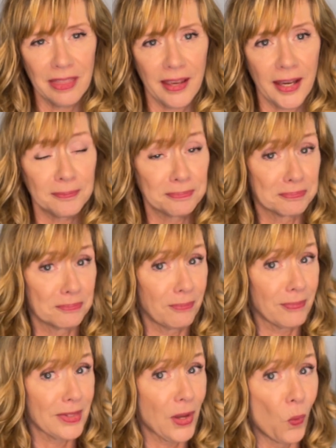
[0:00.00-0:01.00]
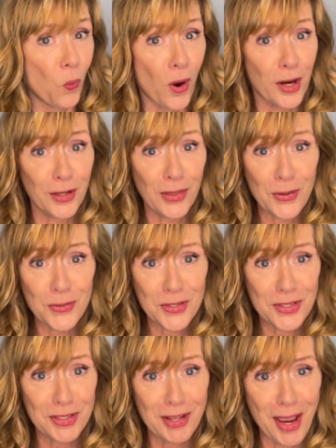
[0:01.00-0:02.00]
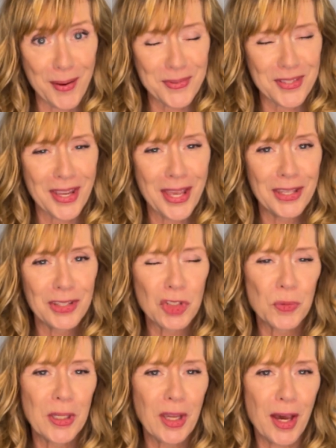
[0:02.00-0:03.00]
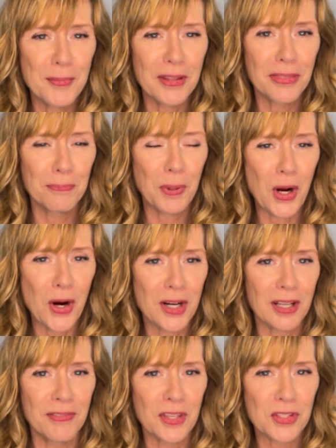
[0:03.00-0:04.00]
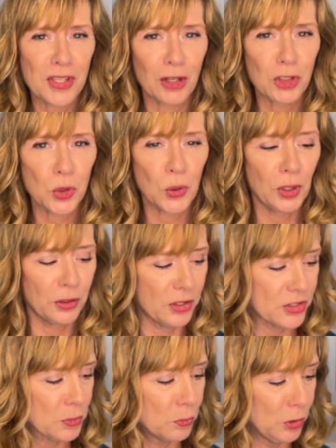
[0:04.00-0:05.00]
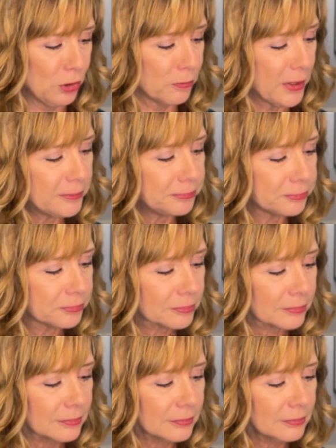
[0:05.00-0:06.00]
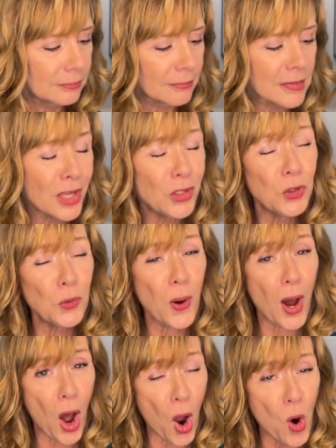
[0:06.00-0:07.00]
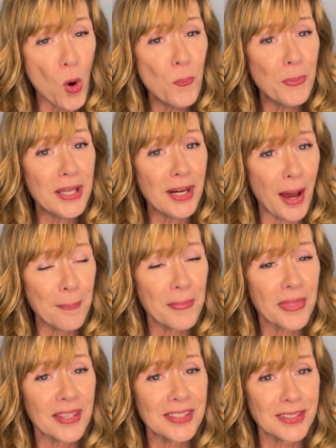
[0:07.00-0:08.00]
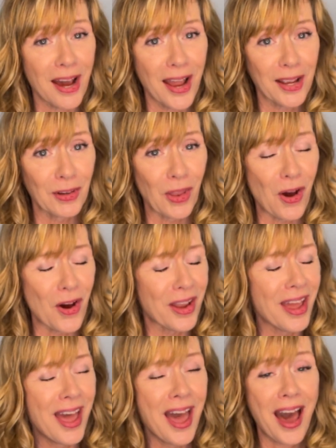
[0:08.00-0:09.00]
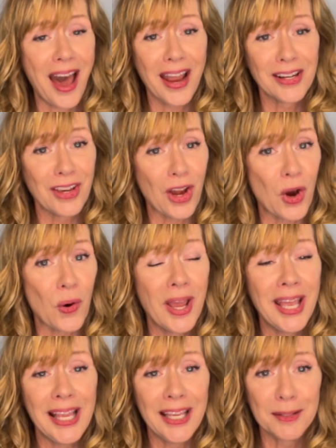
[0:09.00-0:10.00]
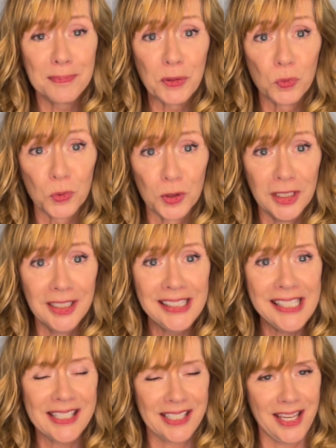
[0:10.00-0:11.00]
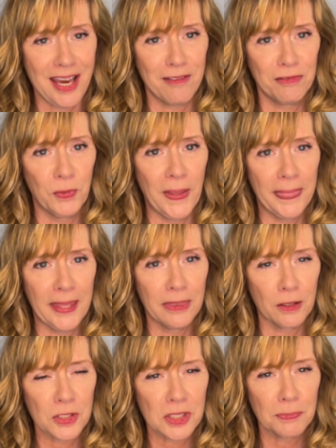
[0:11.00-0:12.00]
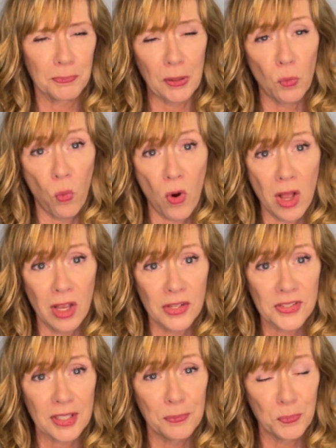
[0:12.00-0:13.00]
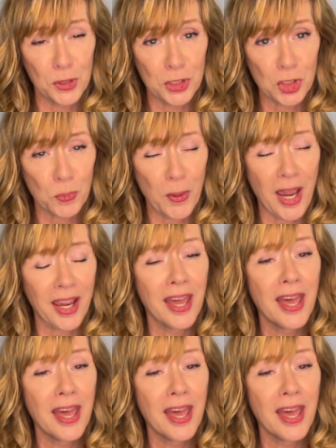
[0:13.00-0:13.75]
that. What are those steps to become a part of the sexual wholeness movement? You open up the dialogue. I know it can be really tough when then there's been walls and pushback,